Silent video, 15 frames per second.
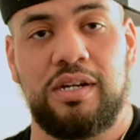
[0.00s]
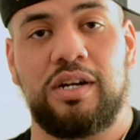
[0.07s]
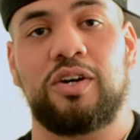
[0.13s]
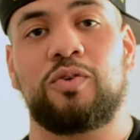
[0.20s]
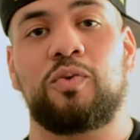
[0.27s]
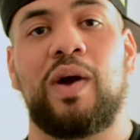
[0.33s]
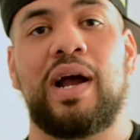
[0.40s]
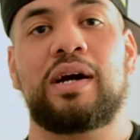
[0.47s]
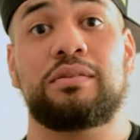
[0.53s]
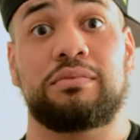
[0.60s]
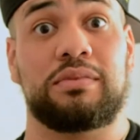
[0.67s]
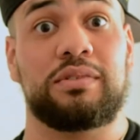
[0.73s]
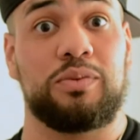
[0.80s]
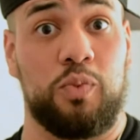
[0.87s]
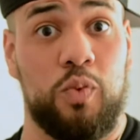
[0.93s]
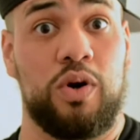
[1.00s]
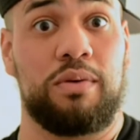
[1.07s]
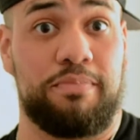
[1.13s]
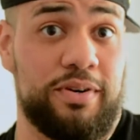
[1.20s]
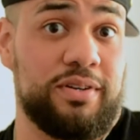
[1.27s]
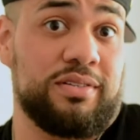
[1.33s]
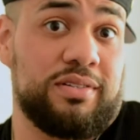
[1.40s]
around the one
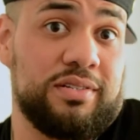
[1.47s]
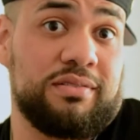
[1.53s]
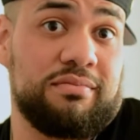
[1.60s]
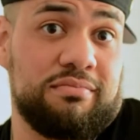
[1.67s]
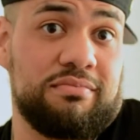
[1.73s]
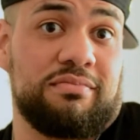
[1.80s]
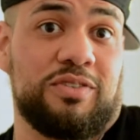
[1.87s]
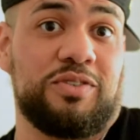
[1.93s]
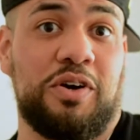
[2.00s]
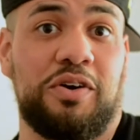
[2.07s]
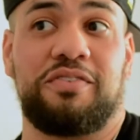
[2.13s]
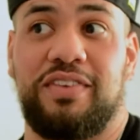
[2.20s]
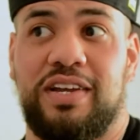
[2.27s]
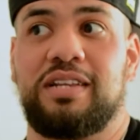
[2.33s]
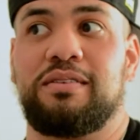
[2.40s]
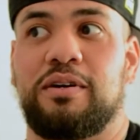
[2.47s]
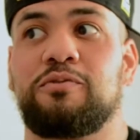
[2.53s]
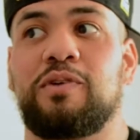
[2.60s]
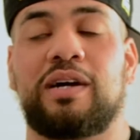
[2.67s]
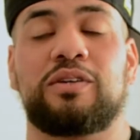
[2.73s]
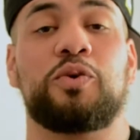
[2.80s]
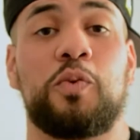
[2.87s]
person, you know,
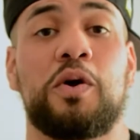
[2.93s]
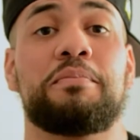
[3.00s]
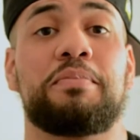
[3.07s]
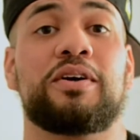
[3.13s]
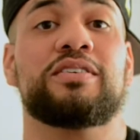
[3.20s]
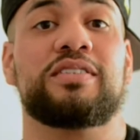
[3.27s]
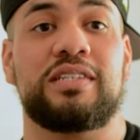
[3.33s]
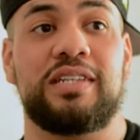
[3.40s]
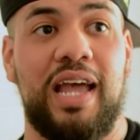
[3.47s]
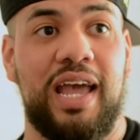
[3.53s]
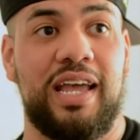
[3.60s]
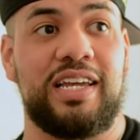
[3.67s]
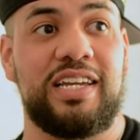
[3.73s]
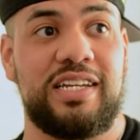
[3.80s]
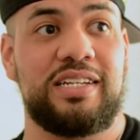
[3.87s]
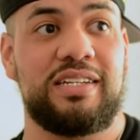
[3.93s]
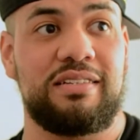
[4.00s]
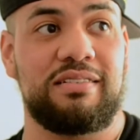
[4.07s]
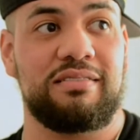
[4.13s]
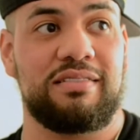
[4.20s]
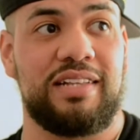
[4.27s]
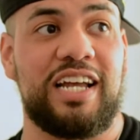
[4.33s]
around the one person
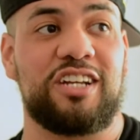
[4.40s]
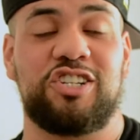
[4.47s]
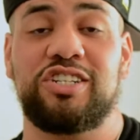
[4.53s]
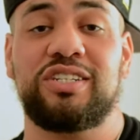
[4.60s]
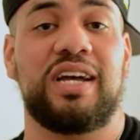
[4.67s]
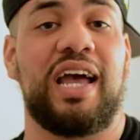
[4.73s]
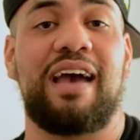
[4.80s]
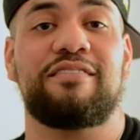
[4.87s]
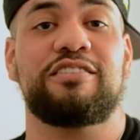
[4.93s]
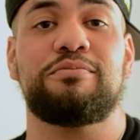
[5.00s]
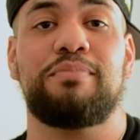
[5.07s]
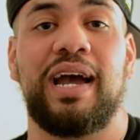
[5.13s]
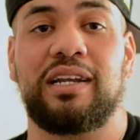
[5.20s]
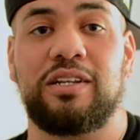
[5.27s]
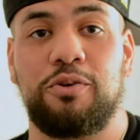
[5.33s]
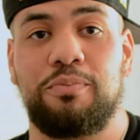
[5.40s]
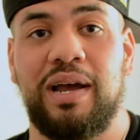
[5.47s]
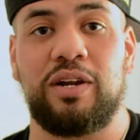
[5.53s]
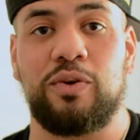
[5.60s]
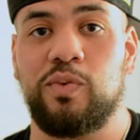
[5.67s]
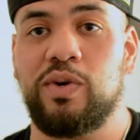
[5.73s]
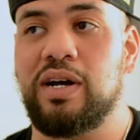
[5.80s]
that should have his back no
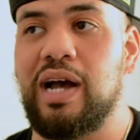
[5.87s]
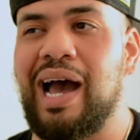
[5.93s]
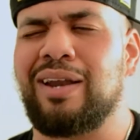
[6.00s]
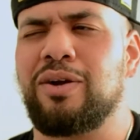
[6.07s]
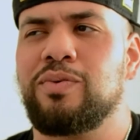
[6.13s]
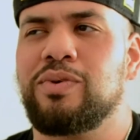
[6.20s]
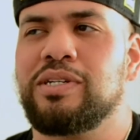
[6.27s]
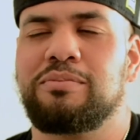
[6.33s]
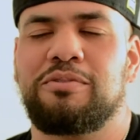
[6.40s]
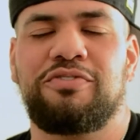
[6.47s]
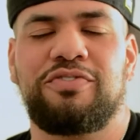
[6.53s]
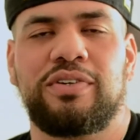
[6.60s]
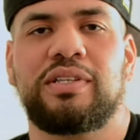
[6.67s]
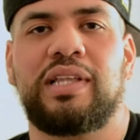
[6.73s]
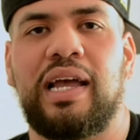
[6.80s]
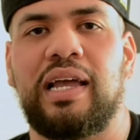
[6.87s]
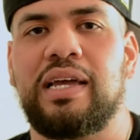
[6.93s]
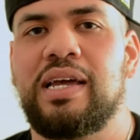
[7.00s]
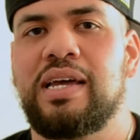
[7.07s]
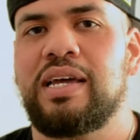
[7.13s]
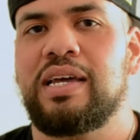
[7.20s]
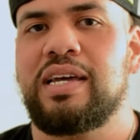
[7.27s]
matter what. I don't want him to feel like
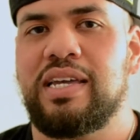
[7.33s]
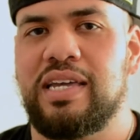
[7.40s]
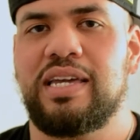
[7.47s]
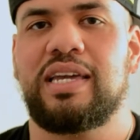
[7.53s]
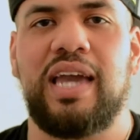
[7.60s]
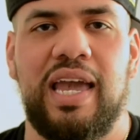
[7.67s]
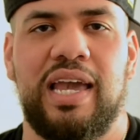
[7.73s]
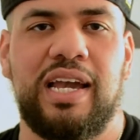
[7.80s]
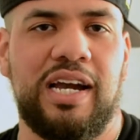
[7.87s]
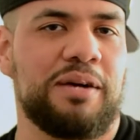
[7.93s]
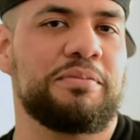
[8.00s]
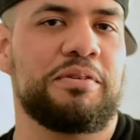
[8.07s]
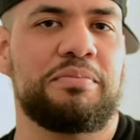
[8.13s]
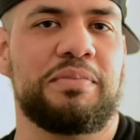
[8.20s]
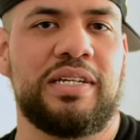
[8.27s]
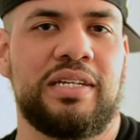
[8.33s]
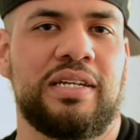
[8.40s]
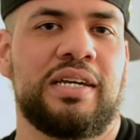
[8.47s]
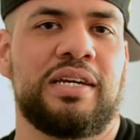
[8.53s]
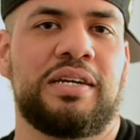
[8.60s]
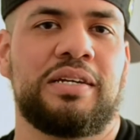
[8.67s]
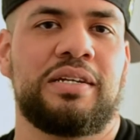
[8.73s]
he can't come to me
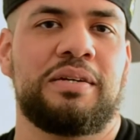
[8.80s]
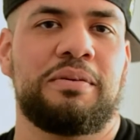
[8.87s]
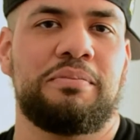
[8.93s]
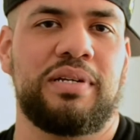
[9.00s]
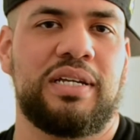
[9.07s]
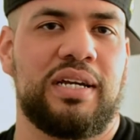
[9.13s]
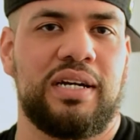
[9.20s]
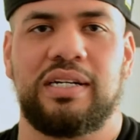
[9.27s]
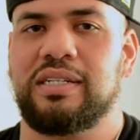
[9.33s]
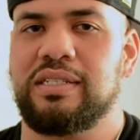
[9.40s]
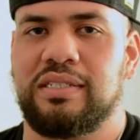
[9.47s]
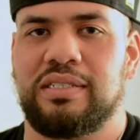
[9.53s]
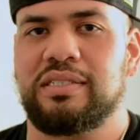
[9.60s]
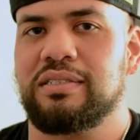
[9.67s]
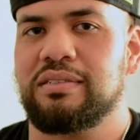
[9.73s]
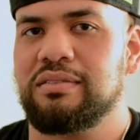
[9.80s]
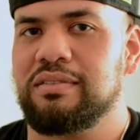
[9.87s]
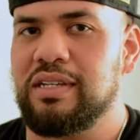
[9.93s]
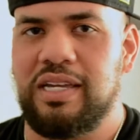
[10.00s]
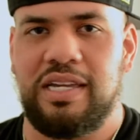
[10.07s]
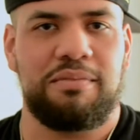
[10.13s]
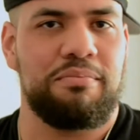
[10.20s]
because
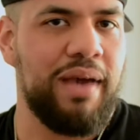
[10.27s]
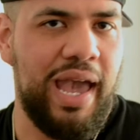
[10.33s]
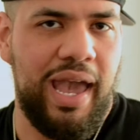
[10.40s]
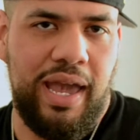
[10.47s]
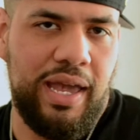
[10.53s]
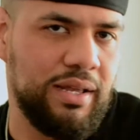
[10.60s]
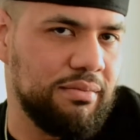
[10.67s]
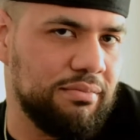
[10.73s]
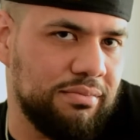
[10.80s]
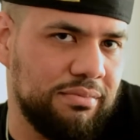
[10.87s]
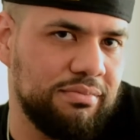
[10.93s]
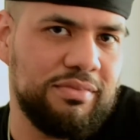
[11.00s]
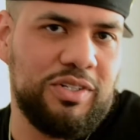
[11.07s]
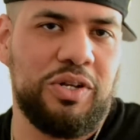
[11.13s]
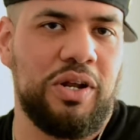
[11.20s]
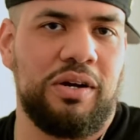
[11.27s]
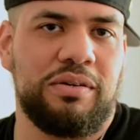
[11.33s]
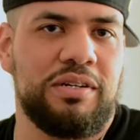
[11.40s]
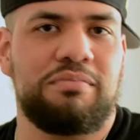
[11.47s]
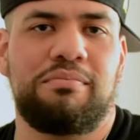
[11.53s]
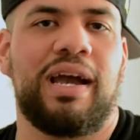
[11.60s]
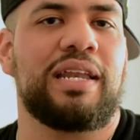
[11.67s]
he made
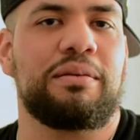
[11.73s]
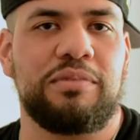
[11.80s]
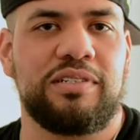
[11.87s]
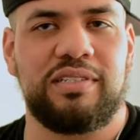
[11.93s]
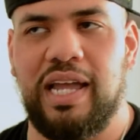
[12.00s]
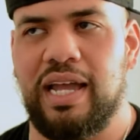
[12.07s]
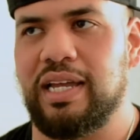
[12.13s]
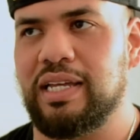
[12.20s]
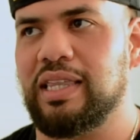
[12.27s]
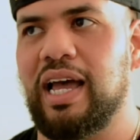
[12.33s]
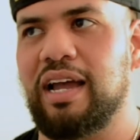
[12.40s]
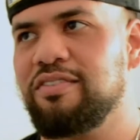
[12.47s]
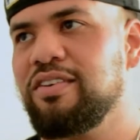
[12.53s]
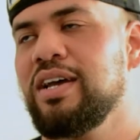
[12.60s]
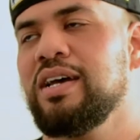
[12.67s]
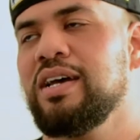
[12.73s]
a mistake in life.